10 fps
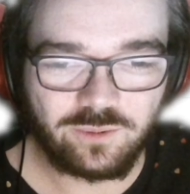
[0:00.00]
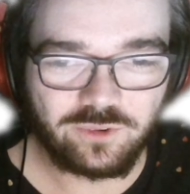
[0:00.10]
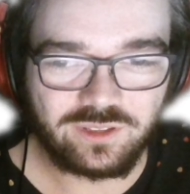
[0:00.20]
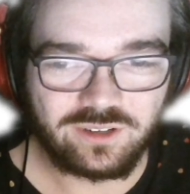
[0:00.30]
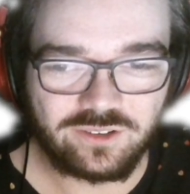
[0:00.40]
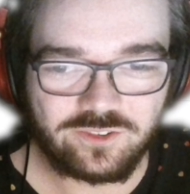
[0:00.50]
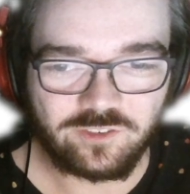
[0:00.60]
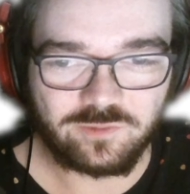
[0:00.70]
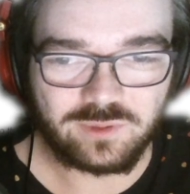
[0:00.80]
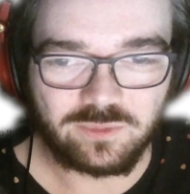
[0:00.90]
really not sure
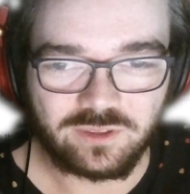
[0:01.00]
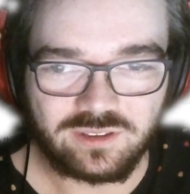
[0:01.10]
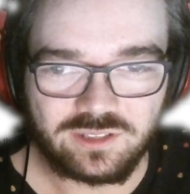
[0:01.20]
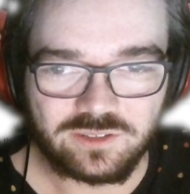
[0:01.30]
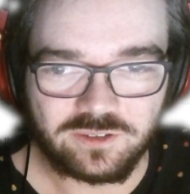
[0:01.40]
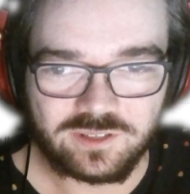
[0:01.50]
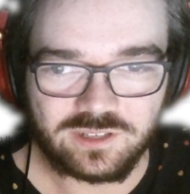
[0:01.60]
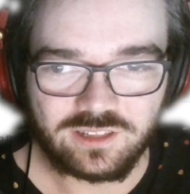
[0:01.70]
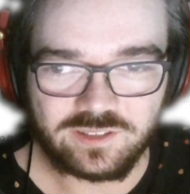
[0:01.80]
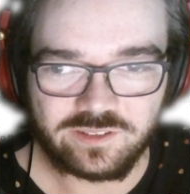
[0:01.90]
if people are interested
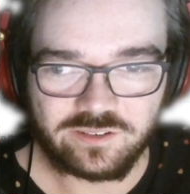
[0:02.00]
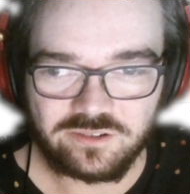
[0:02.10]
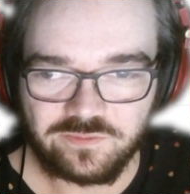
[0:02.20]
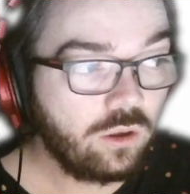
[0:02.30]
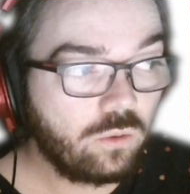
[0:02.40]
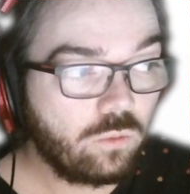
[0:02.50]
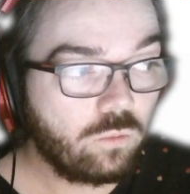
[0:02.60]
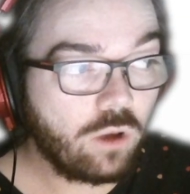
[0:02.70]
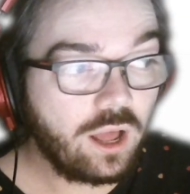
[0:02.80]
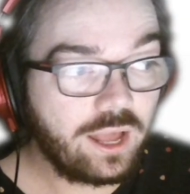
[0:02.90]
in this at all.
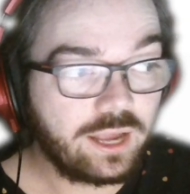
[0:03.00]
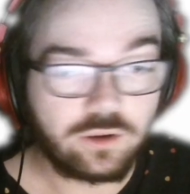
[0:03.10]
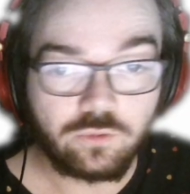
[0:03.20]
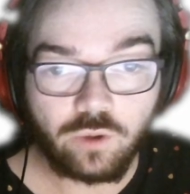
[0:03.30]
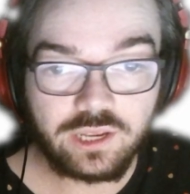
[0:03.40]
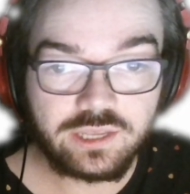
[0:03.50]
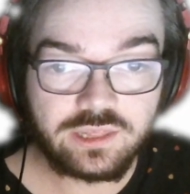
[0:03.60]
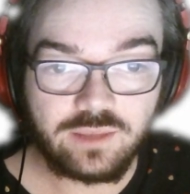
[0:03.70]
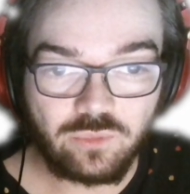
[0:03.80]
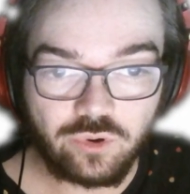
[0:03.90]
Why? Why are
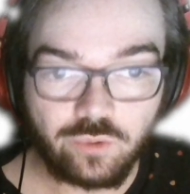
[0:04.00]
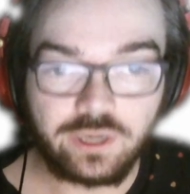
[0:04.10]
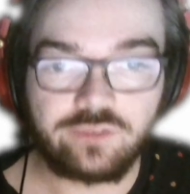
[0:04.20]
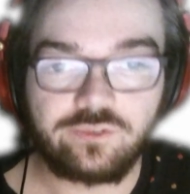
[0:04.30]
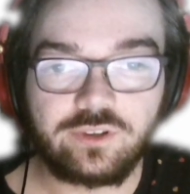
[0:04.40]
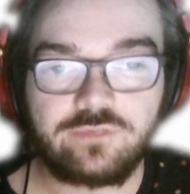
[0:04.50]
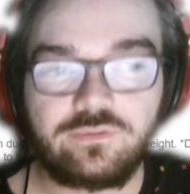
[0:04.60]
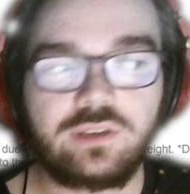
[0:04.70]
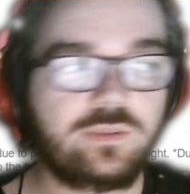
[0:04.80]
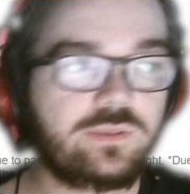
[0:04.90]
there more wedding dress
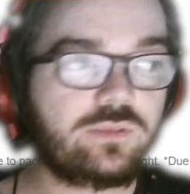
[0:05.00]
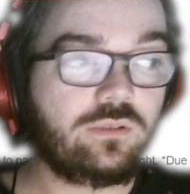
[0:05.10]
figures?